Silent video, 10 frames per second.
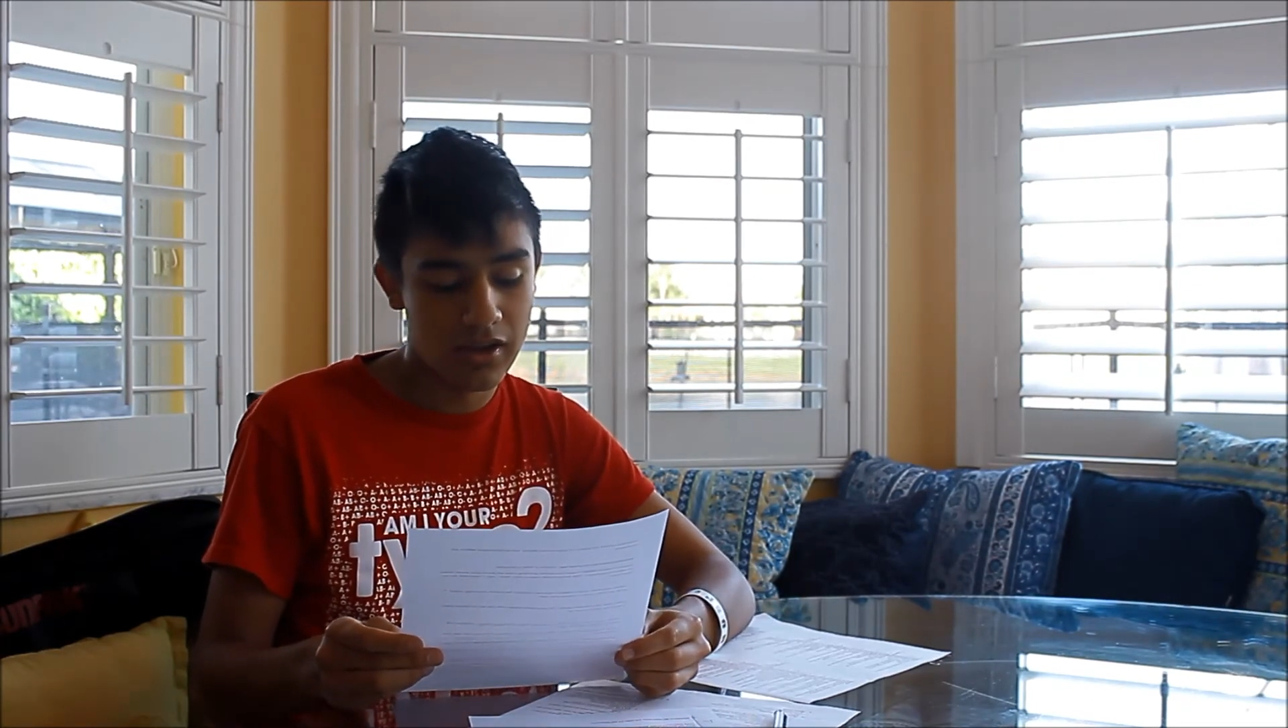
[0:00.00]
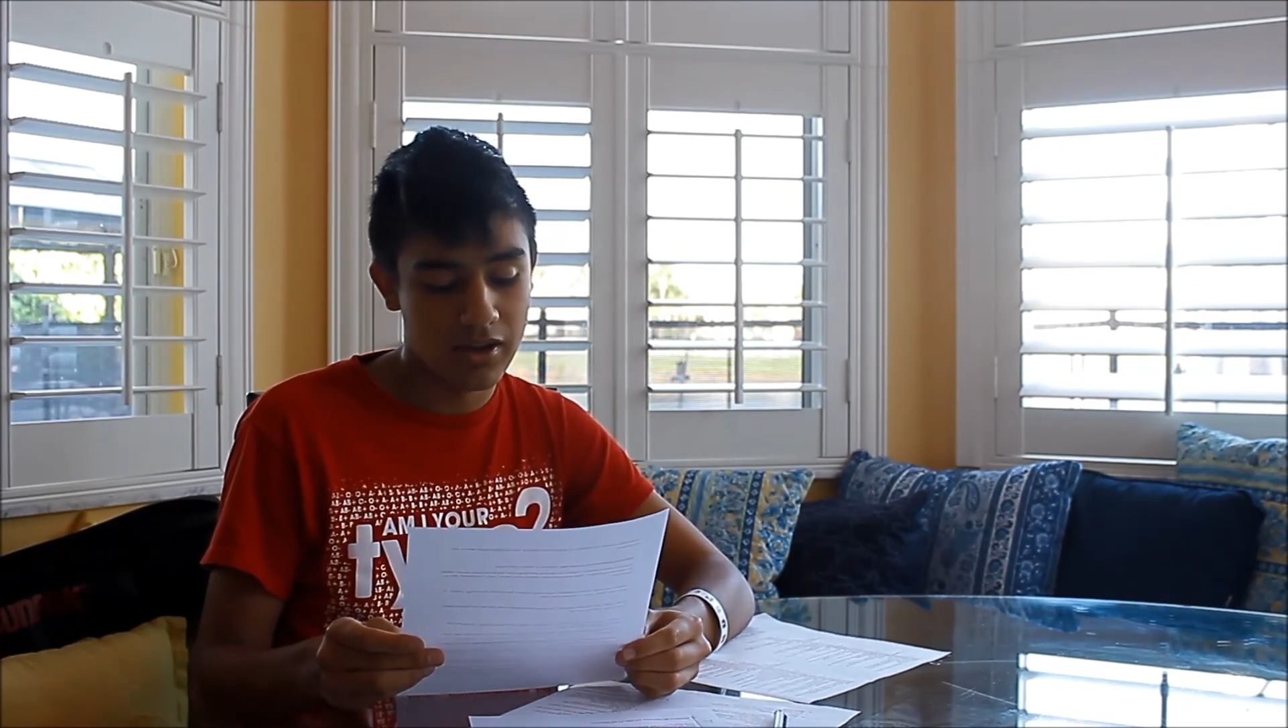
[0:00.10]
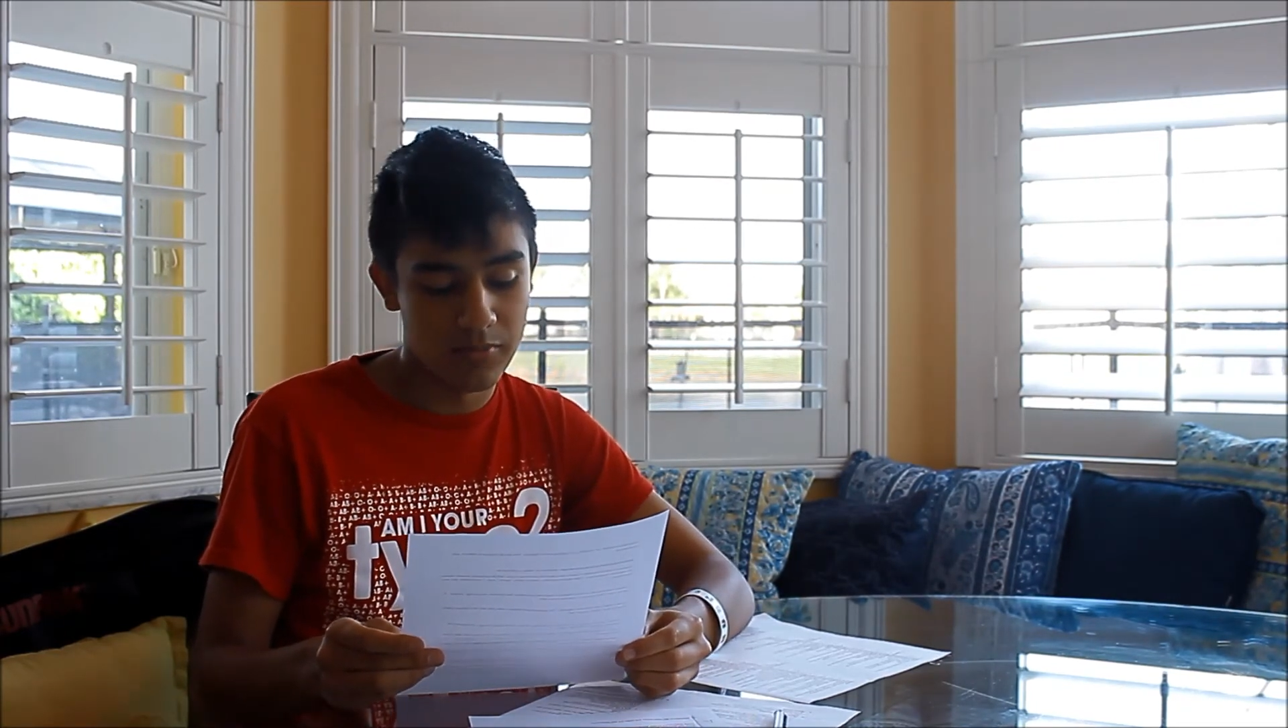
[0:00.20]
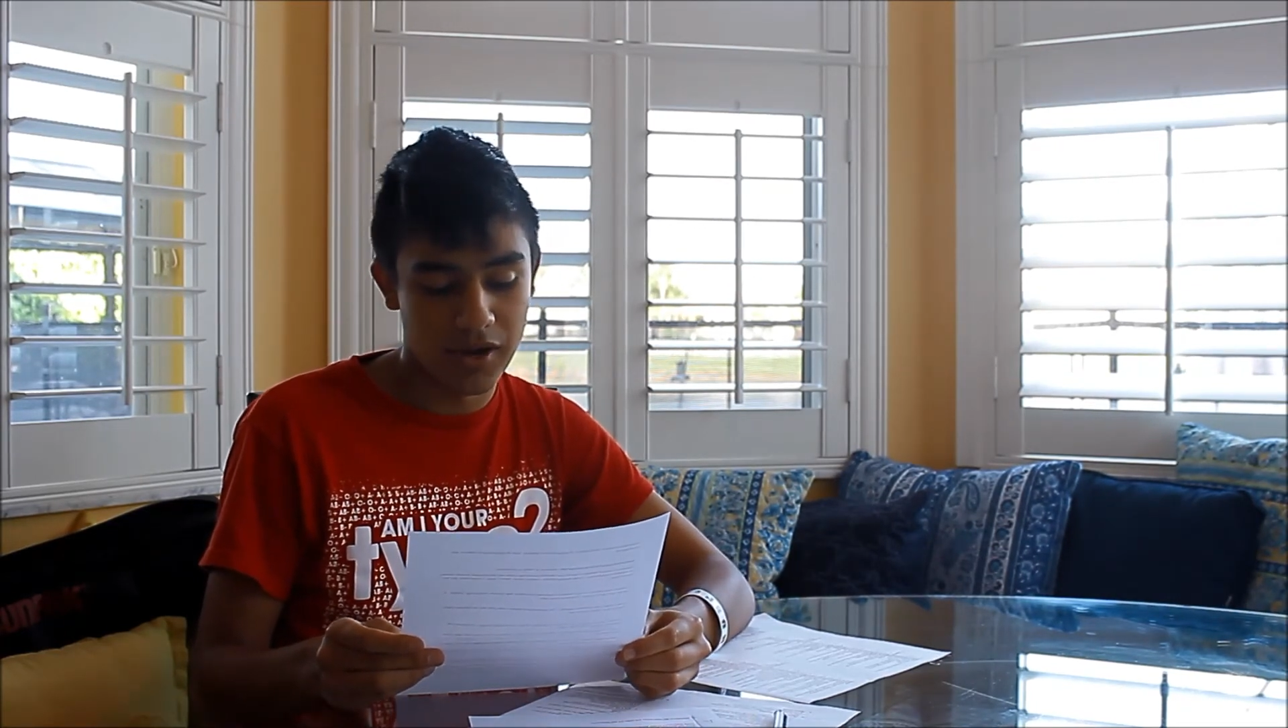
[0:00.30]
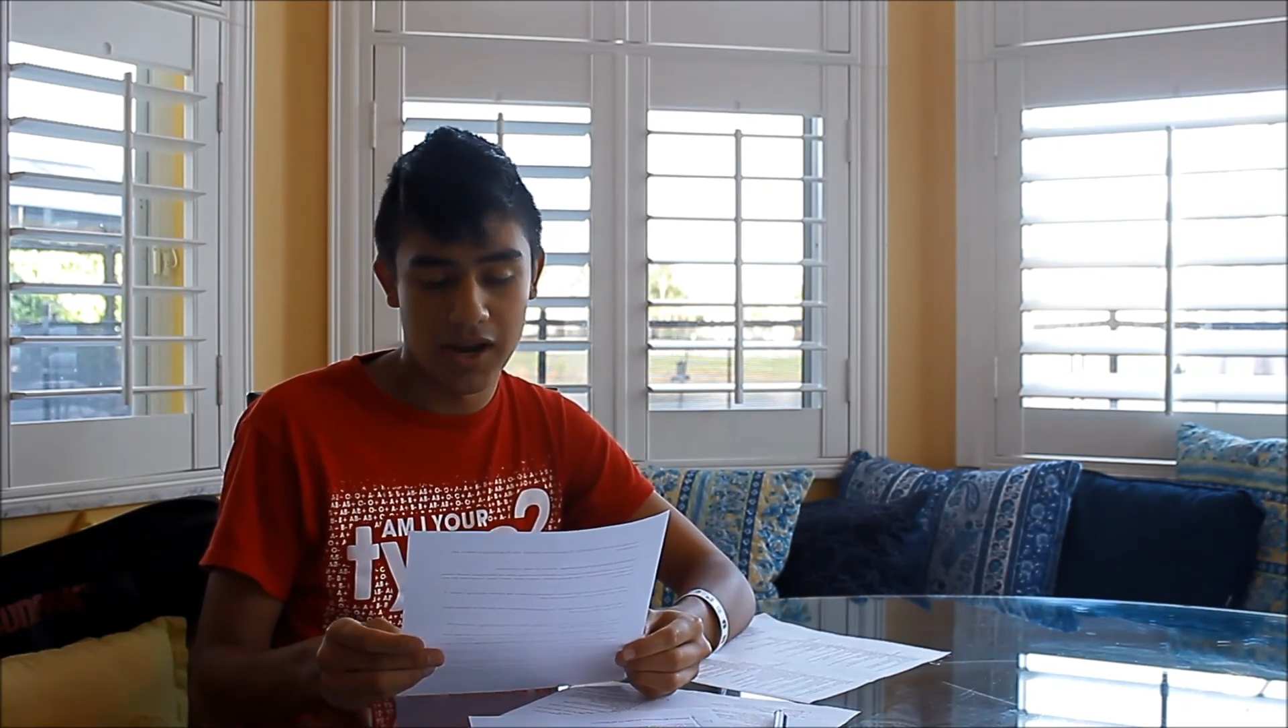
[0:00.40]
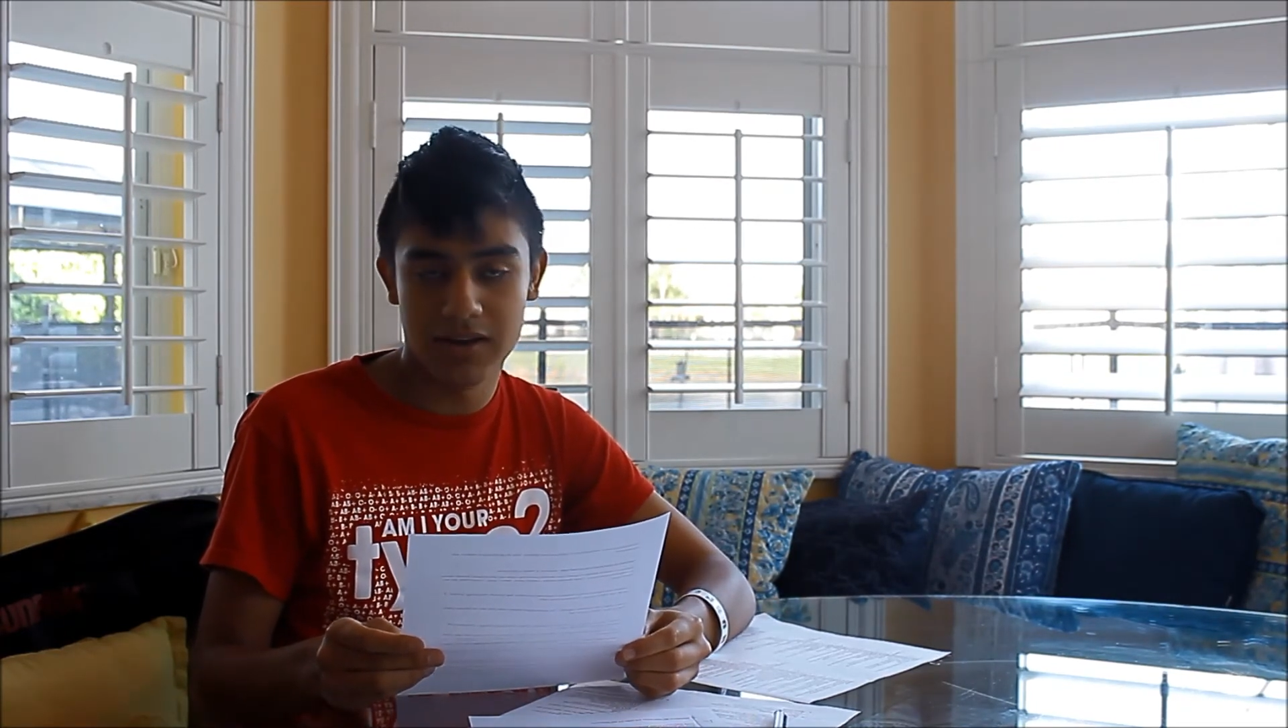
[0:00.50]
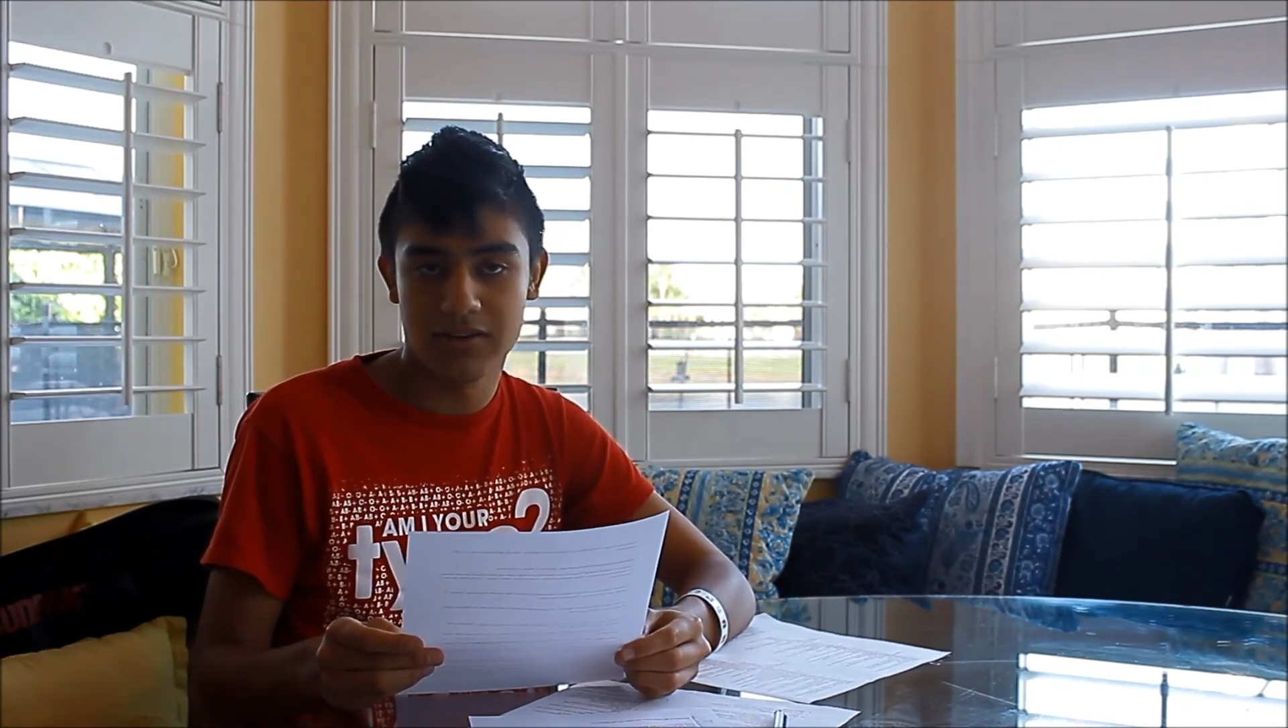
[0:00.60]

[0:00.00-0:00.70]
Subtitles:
combine